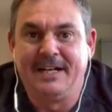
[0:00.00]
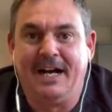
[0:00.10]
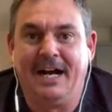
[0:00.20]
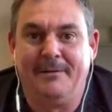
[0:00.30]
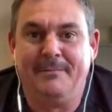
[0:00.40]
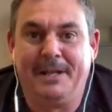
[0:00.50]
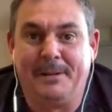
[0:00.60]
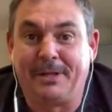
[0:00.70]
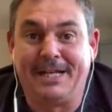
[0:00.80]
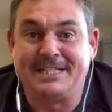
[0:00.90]
And
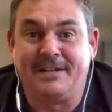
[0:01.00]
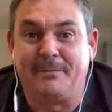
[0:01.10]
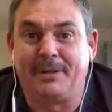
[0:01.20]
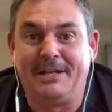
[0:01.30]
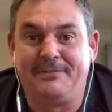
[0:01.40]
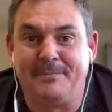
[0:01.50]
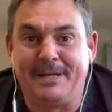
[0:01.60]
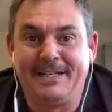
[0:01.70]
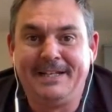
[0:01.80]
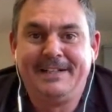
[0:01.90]
the player's never played for
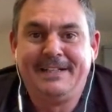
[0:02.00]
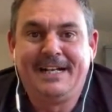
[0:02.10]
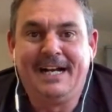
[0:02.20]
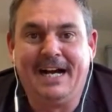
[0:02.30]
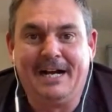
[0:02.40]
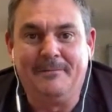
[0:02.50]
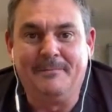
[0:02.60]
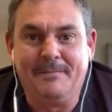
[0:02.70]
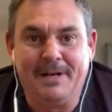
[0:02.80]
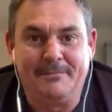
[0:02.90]
me.
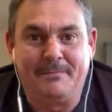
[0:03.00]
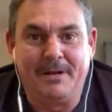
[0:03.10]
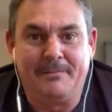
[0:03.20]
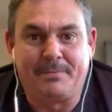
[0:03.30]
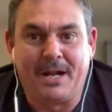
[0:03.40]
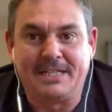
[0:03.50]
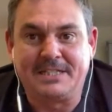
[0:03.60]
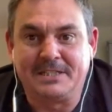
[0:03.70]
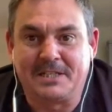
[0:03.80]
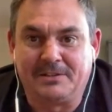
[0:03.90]
And
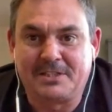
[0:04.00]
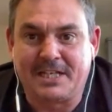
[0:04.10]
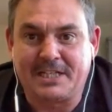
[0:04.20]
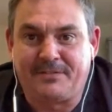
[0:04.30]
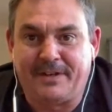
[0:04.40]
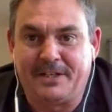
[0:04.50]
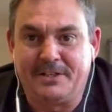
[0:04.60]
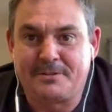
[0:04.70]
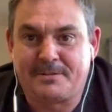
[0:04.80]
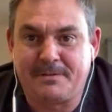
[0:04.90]
Bryson's on 6
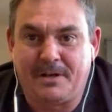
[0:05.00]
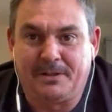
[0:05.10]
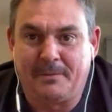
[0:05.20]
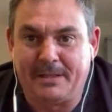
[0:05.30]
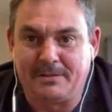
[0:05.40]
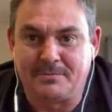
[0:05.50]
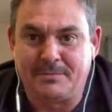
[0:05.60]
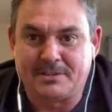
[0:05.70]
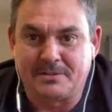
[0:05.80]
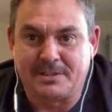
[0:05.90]
figures, all the bells and
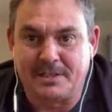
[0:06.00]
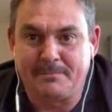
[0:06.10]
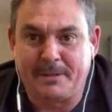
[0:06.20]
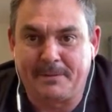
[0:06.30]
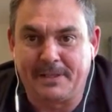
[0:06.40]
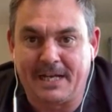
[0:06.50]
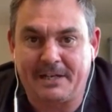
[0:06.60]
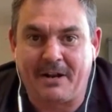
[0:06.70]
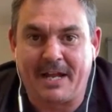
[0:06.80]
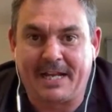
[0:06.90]
whistles that people
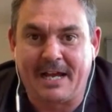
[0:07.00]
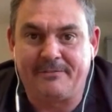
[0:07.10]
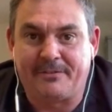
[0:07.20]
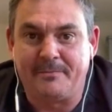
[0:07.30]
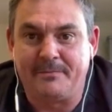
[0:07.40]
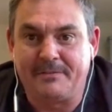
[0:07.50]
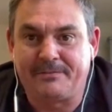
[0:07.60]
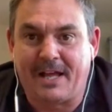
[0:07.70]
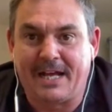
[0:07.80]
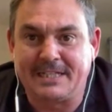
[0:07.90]
like Craig get for him with the
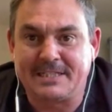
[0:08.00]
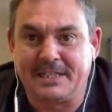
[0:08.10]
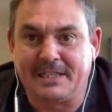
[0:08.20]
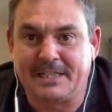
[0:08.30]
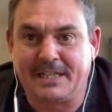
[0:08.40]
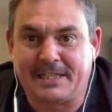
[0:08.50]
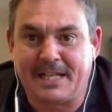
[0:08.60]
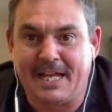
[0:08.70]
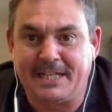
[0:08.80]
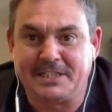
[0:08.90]
flights and the
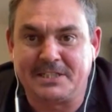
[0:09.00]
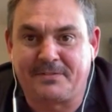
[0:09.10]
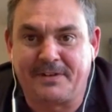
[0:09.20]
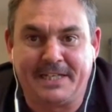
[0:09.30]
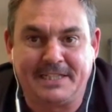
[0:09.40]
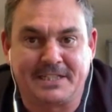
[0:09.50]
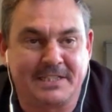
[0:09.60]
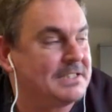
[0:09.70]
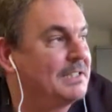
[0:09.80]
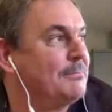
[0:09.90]
agents' fees,
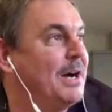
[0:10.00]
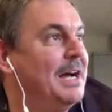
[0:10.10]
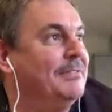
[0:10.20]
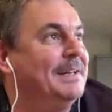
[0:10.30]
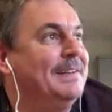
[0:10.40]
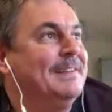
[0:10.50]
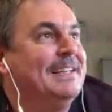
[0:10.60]
whatever.